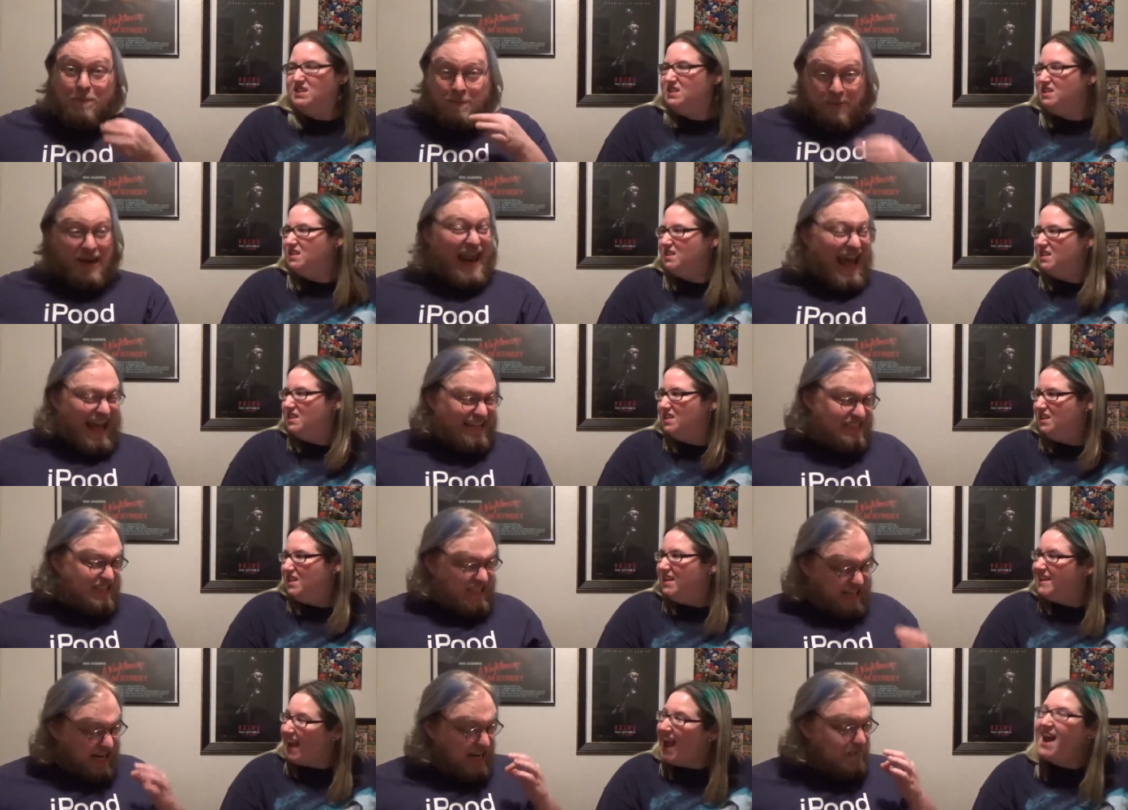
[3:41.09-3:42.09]

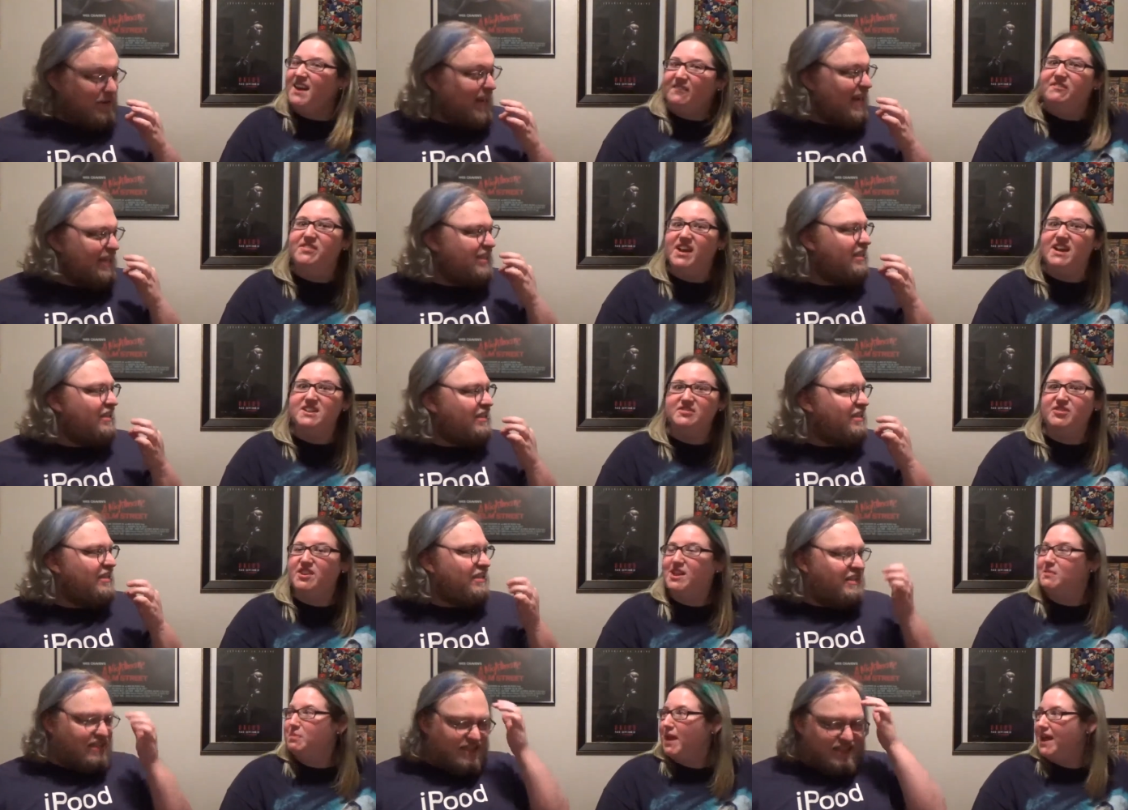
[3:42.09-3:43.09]
Speaker 1: plastic. Yeah, and it, does
Speaker 2: feel
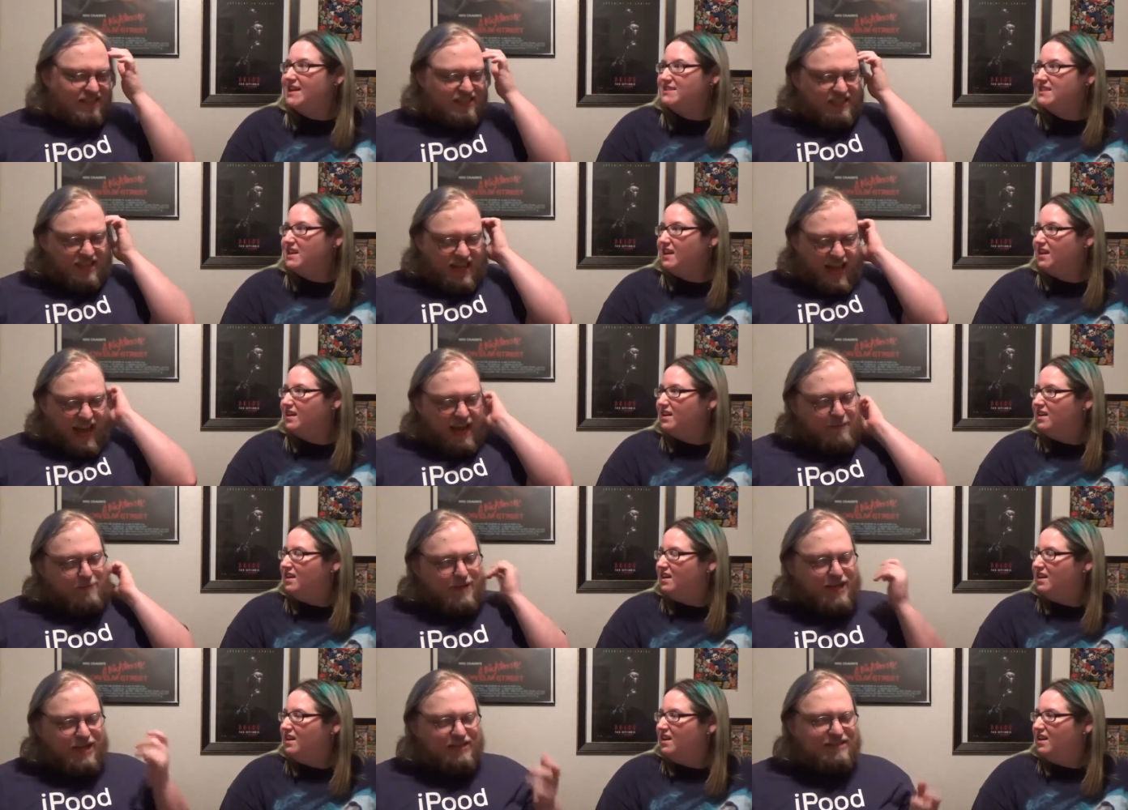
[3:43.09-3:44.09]
like plastic.
Speaker 1: And
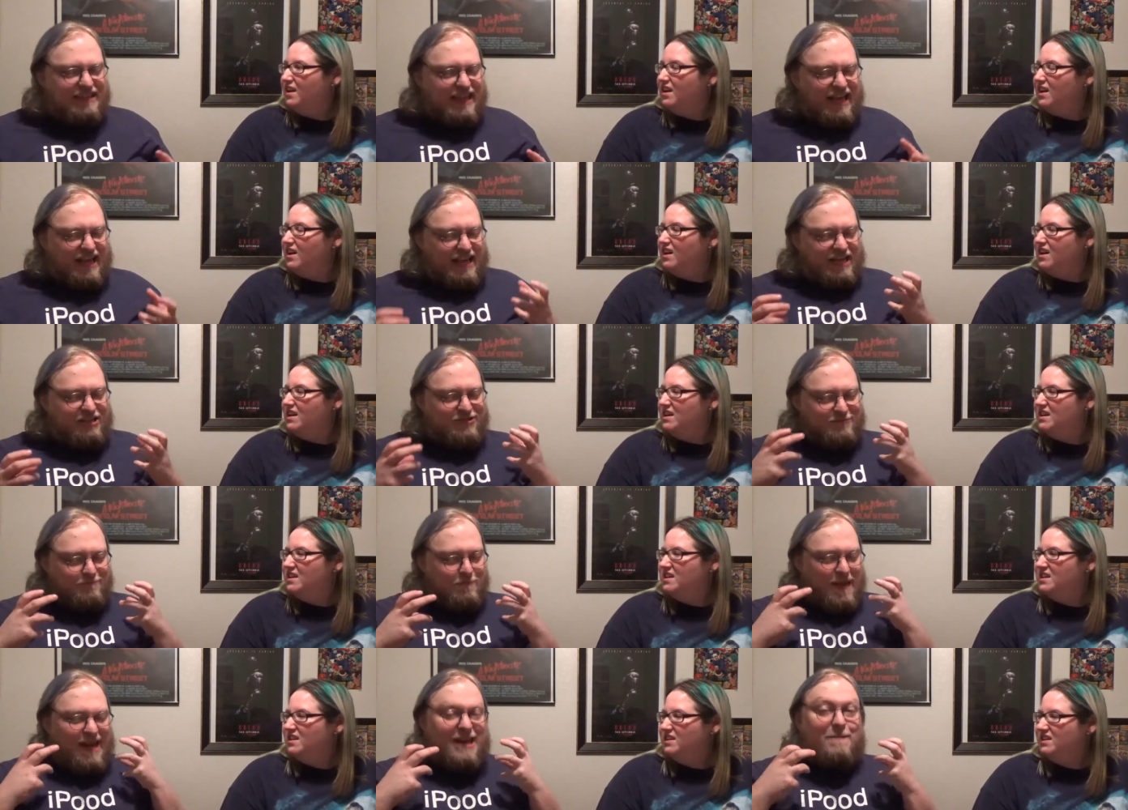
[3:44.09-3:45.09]
because of that, it's
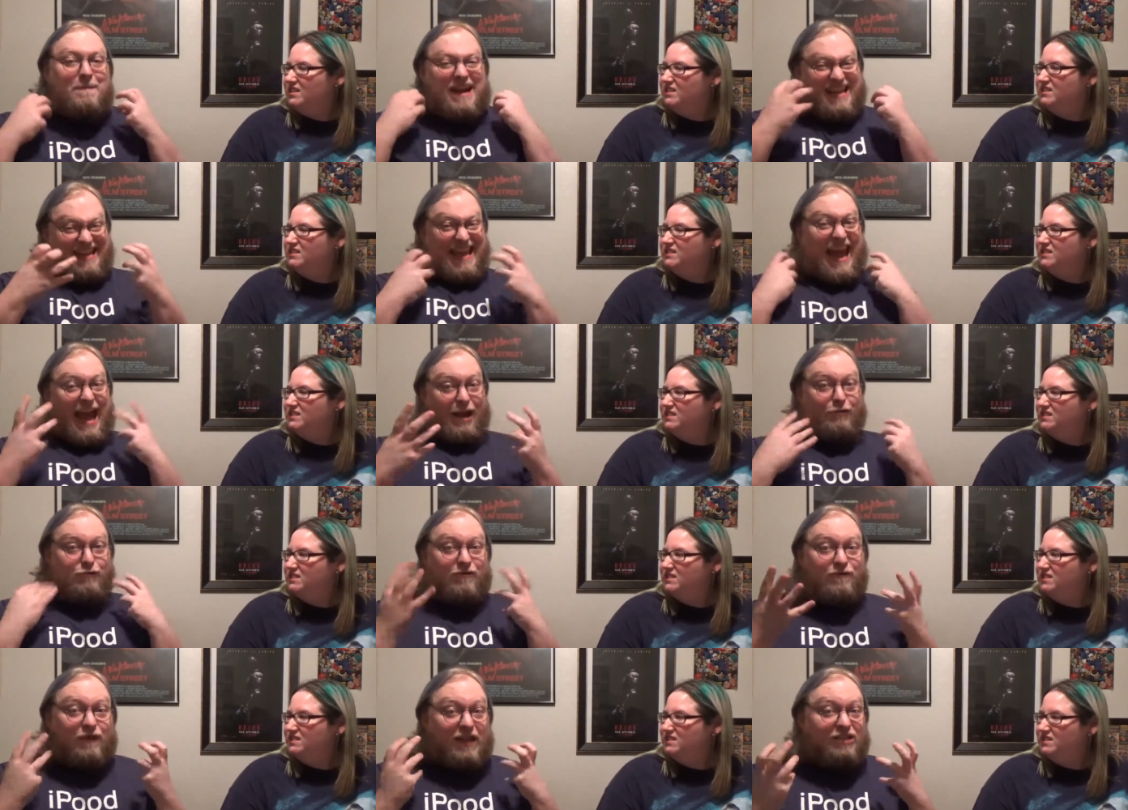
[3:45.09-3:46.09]
making my gag
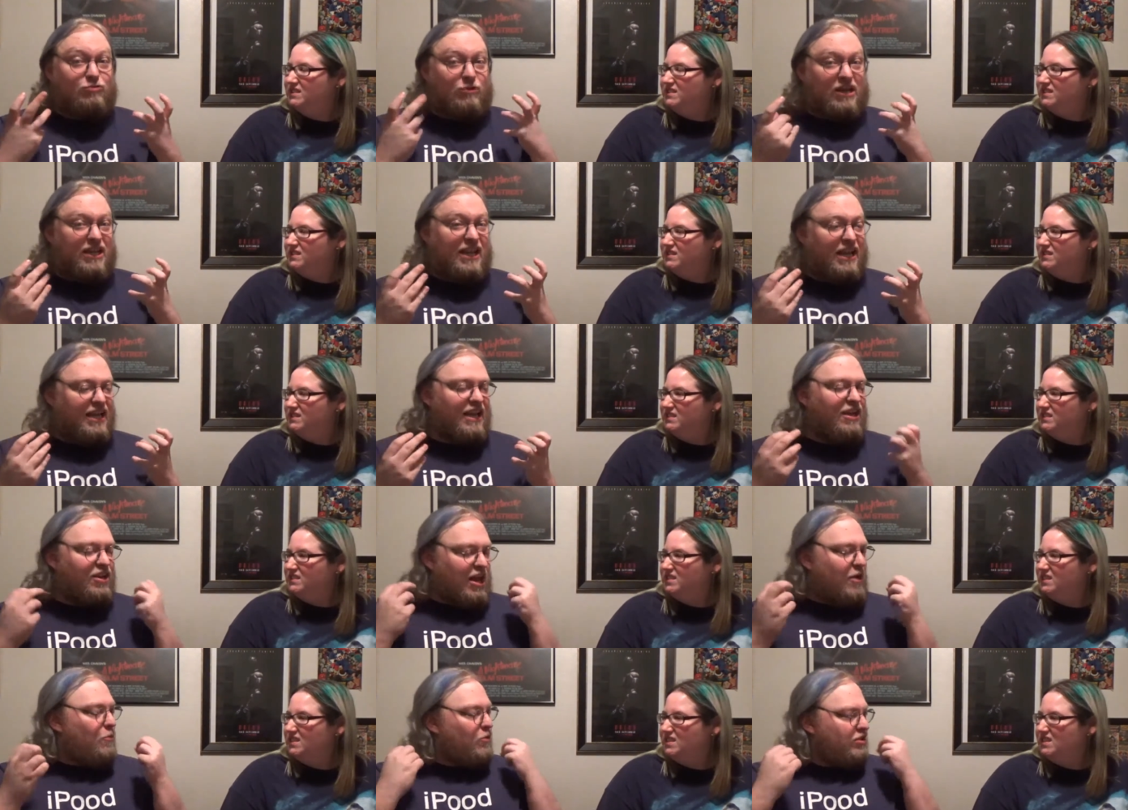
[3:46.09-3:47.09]
reflex want to kick
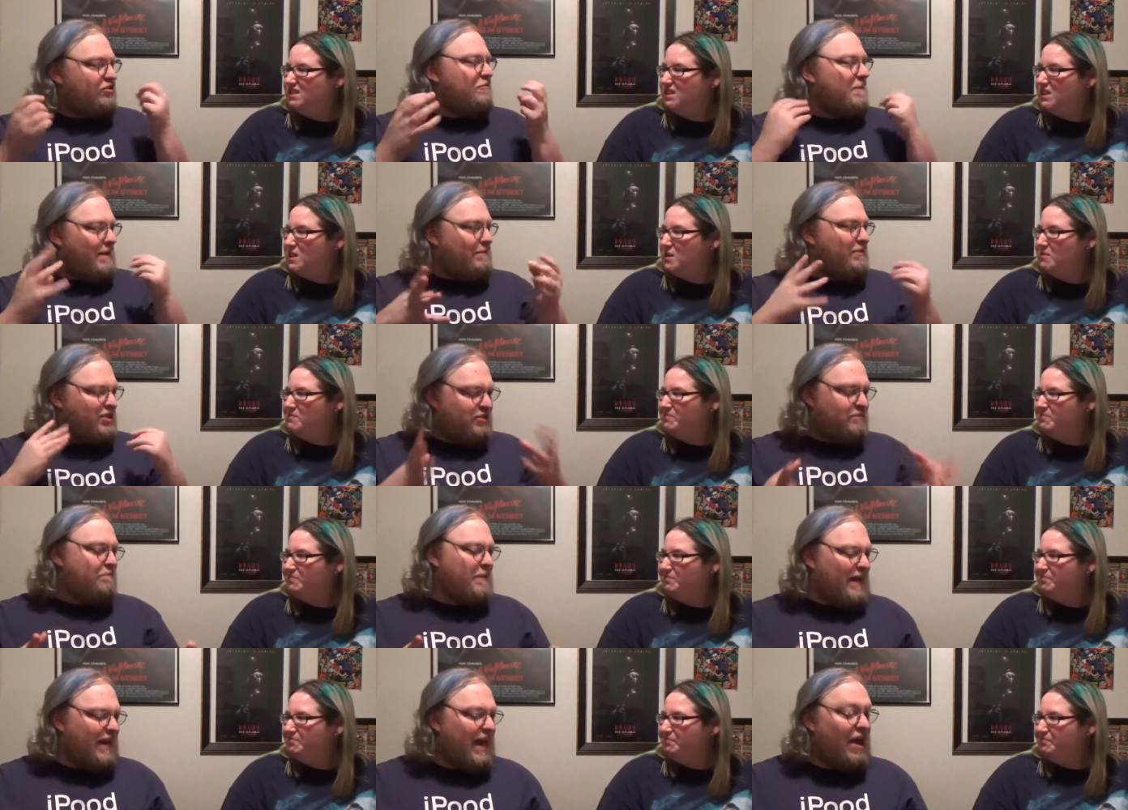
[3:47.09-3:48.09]
in and wants to make me
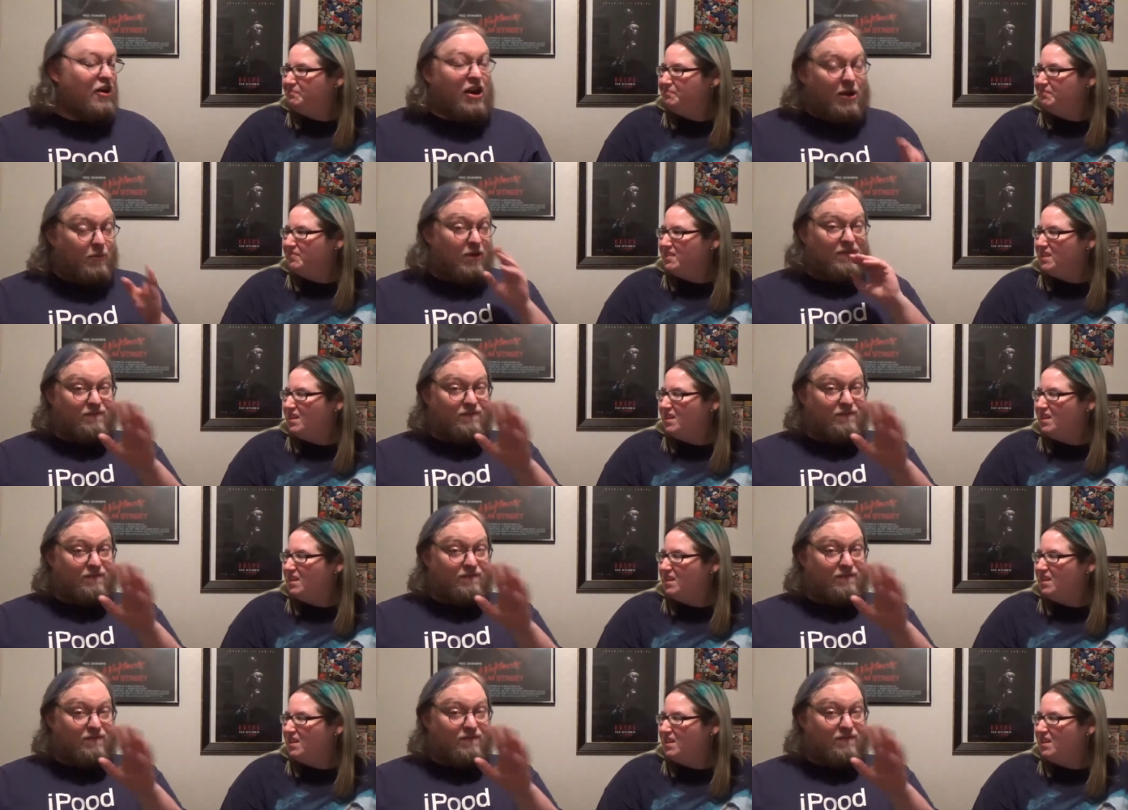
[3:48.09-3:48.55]
spit it out and I want